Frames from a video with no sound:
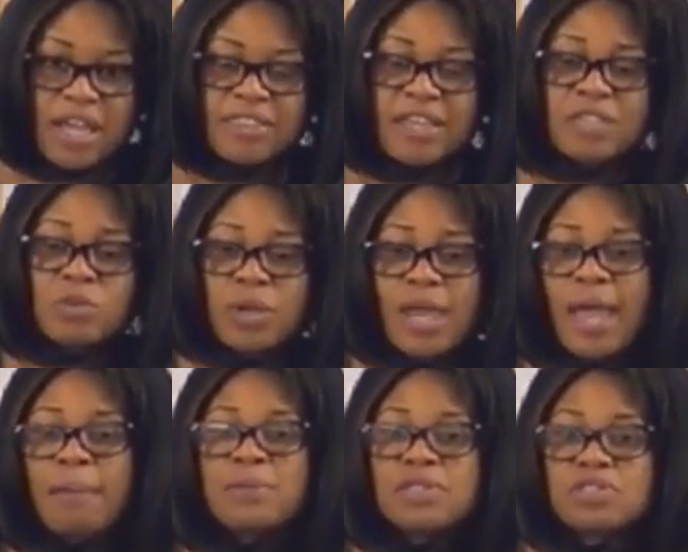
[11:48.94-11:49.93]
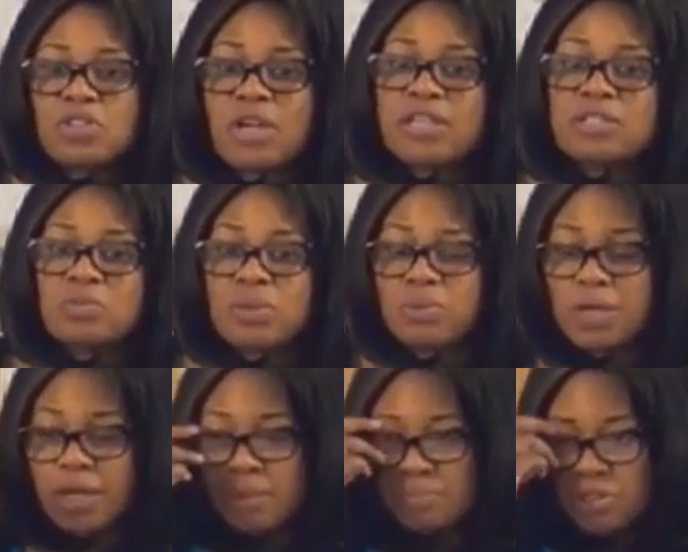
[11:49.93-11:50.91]
And that's what happens to us when
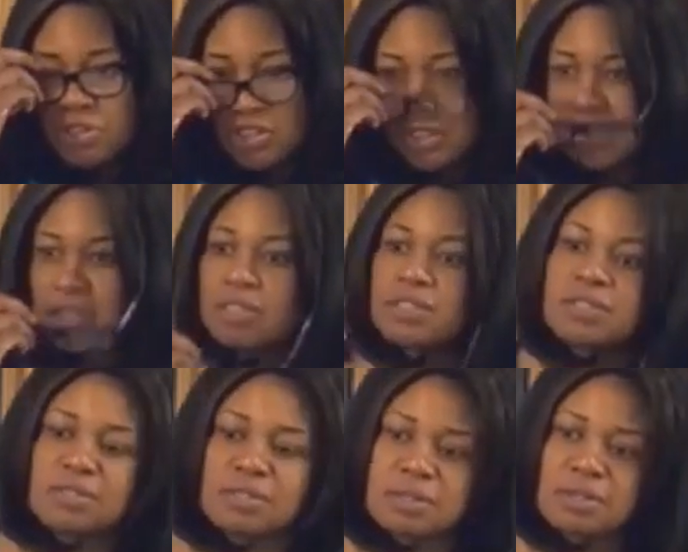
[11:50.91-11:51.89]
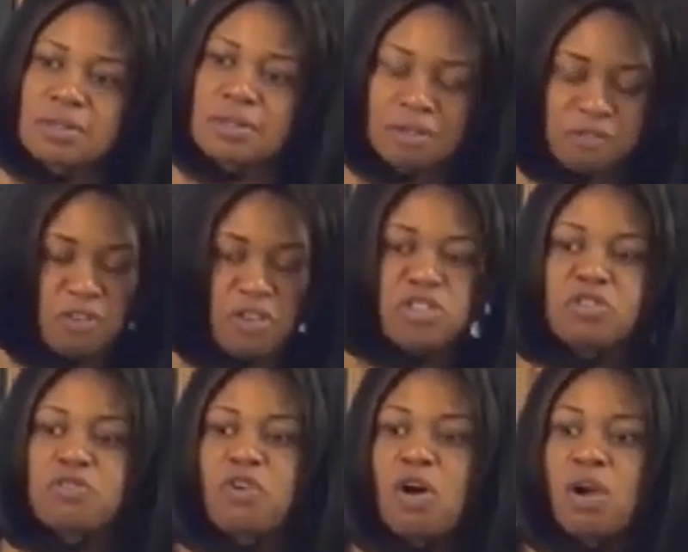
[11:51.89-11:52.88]
we come to Jesus.
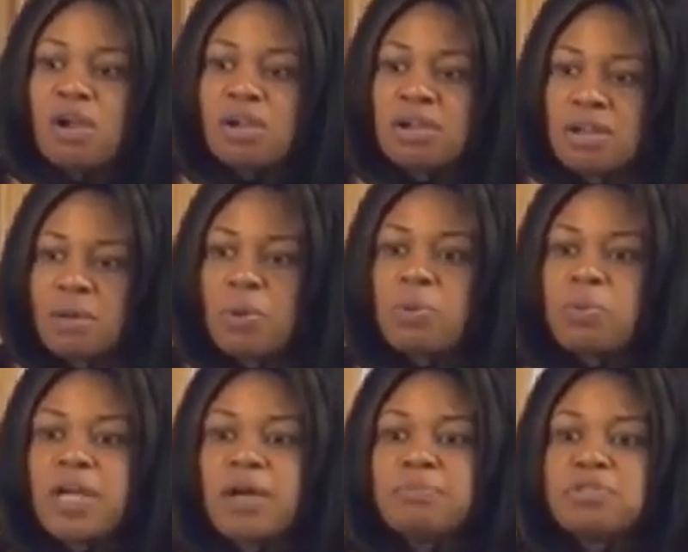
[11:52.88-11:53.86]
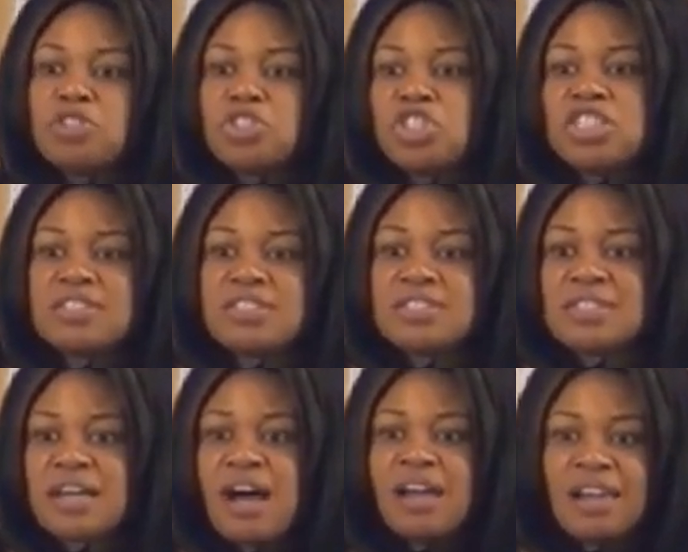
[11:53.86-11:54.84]
First of all, when we come to
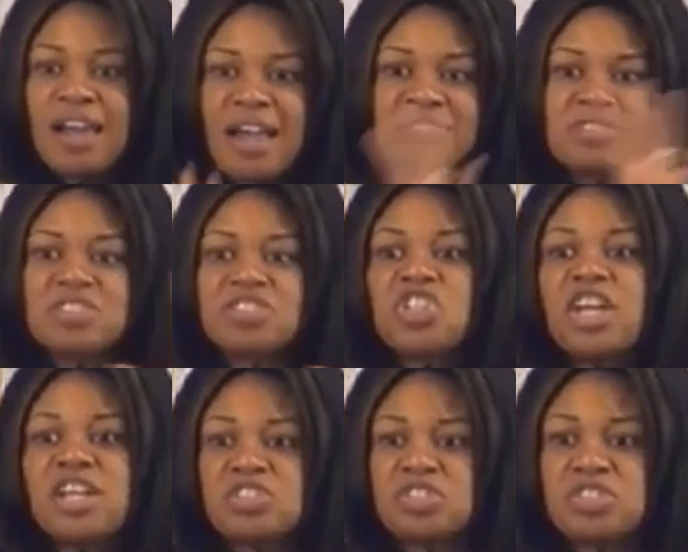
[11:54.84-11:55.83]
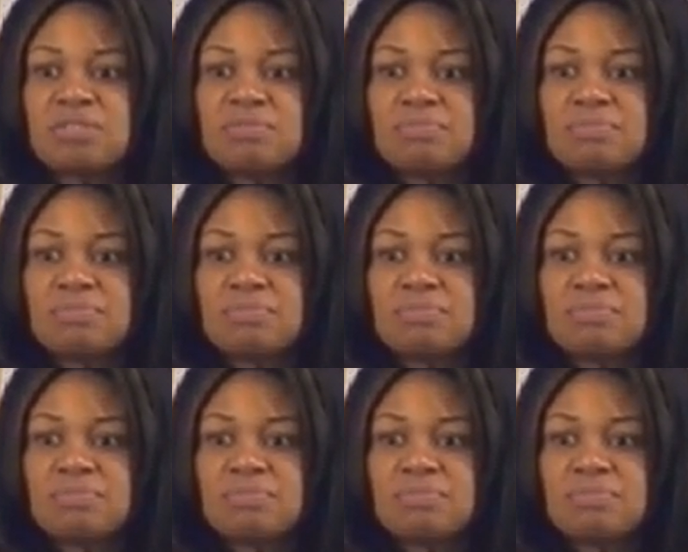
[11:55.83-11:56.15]
Jesus, our lives are changed.